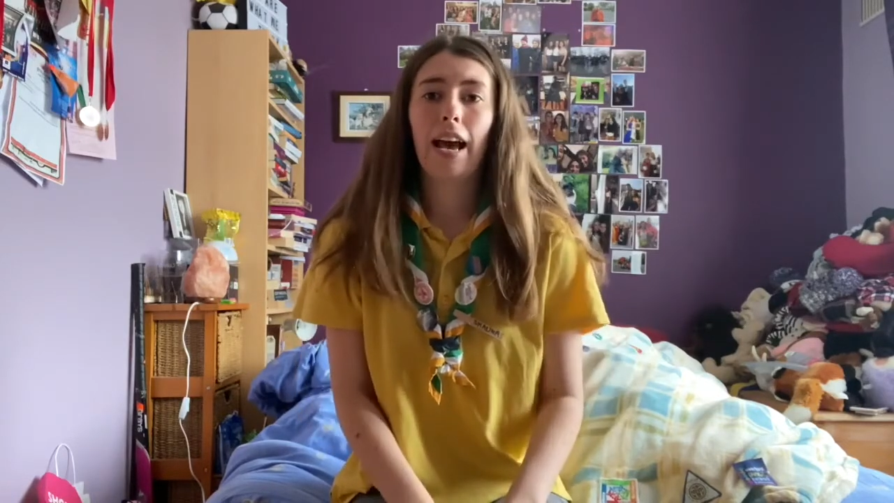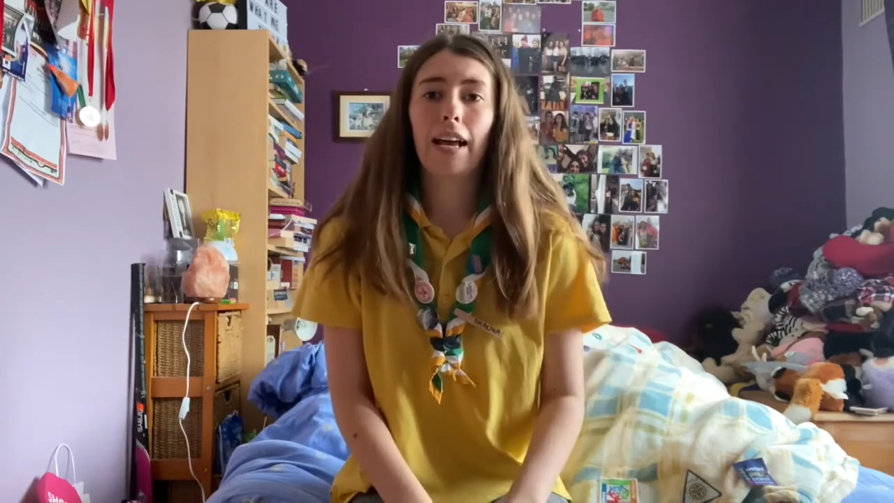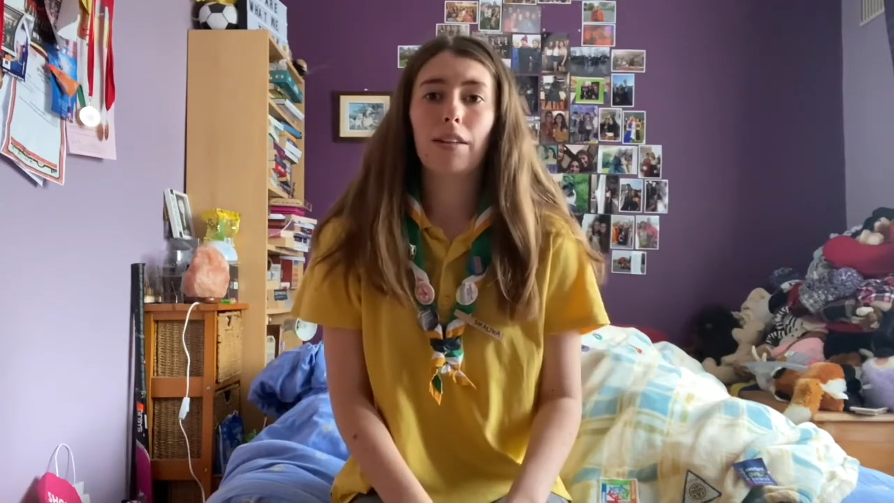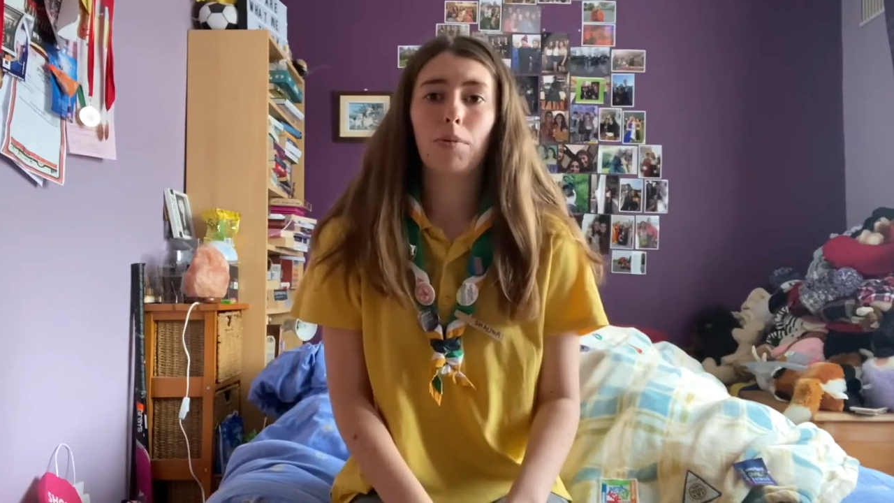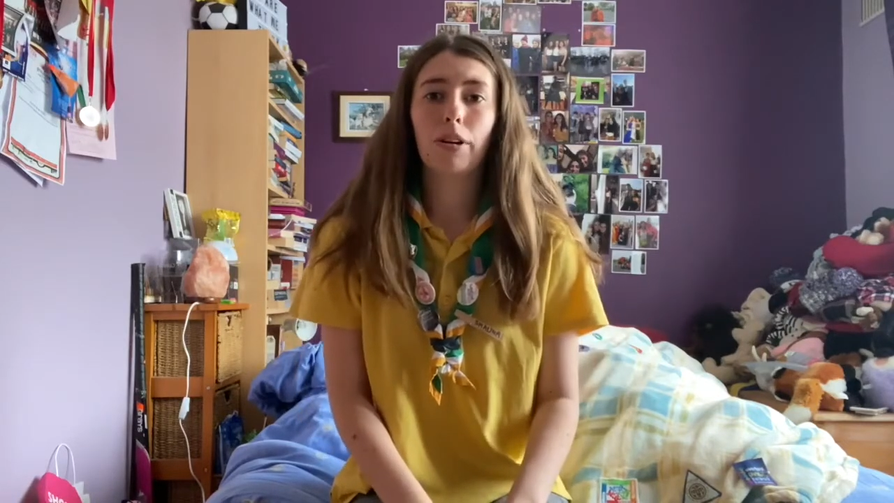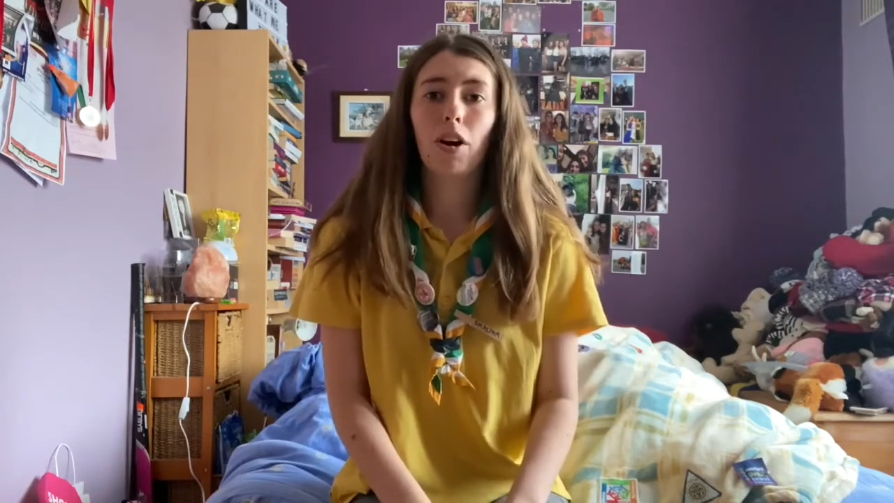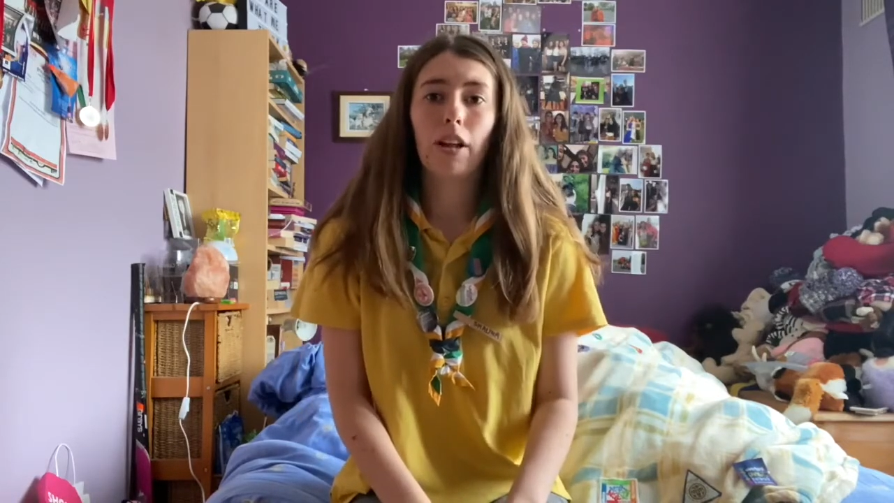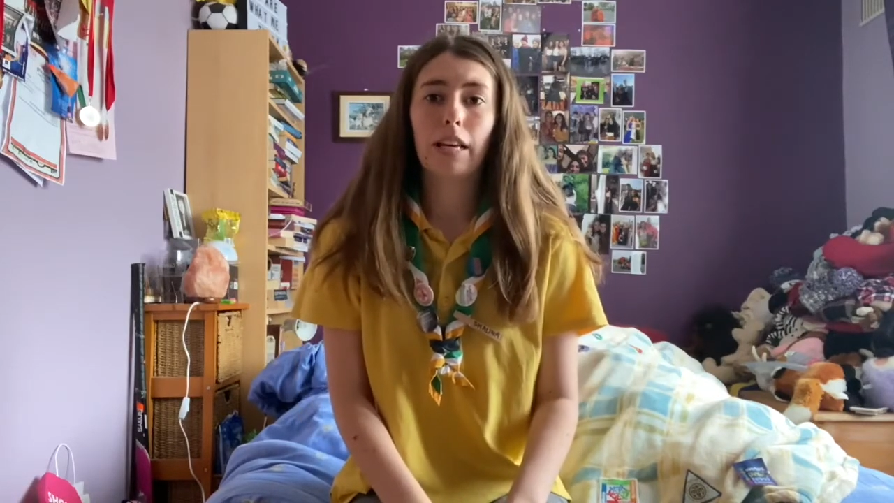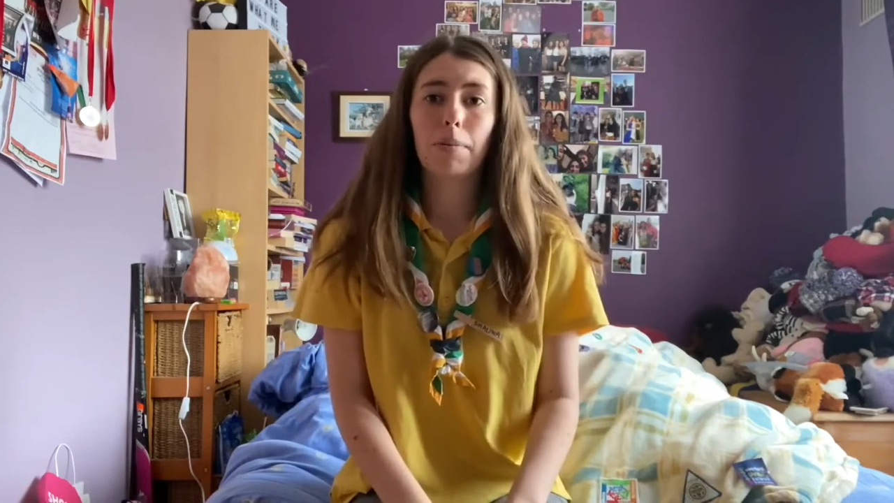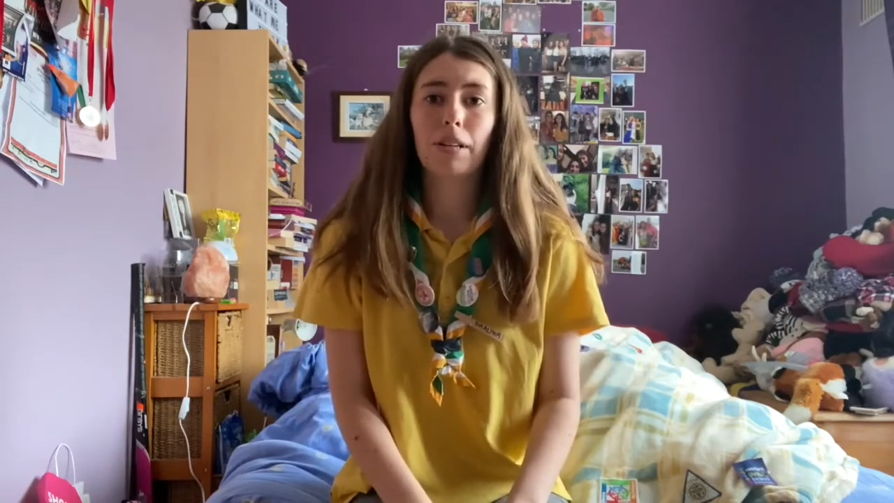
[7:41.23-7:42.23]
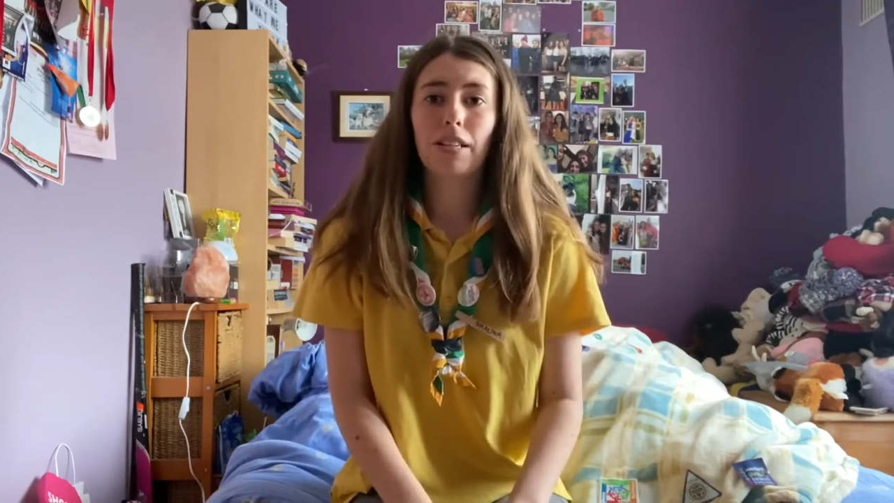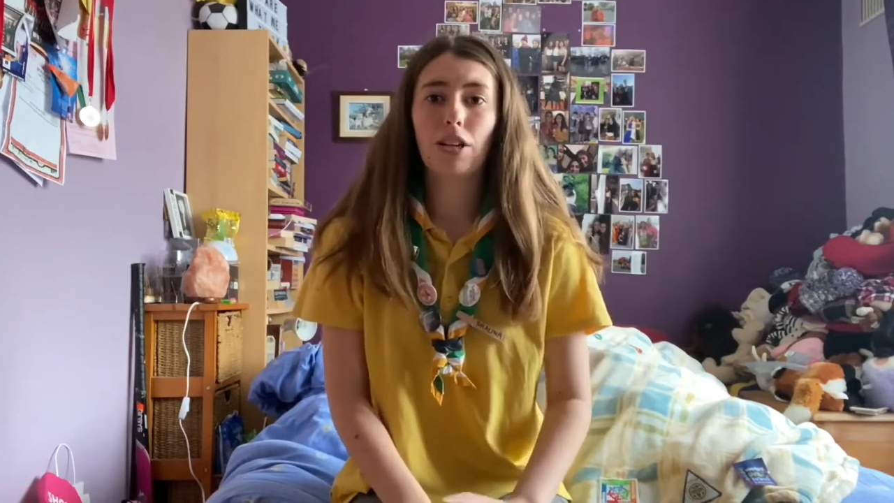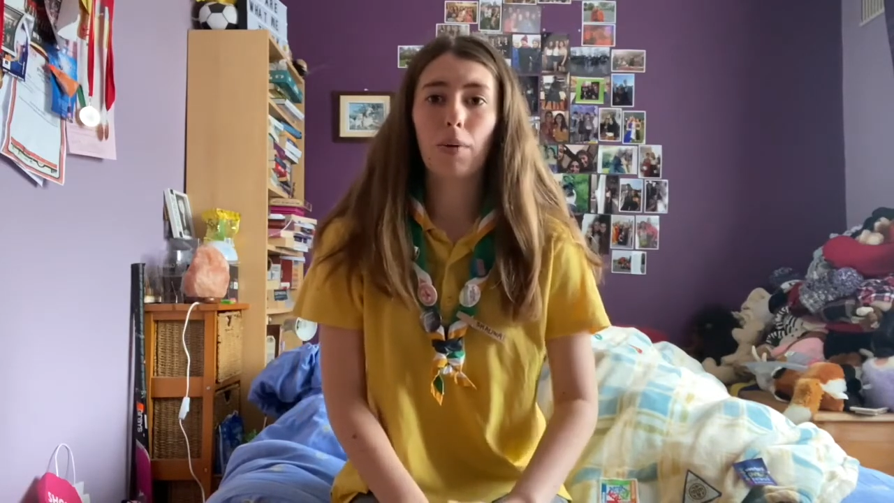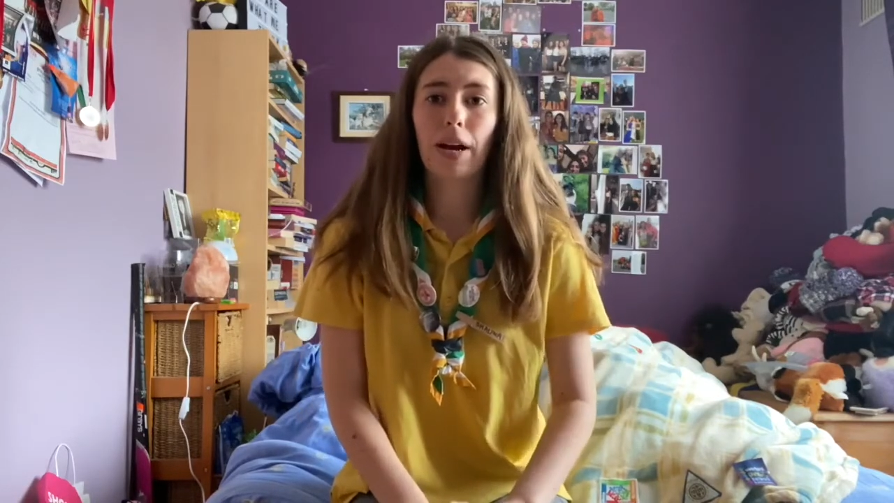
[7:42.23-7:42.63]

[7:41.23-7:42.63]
and we're all able to go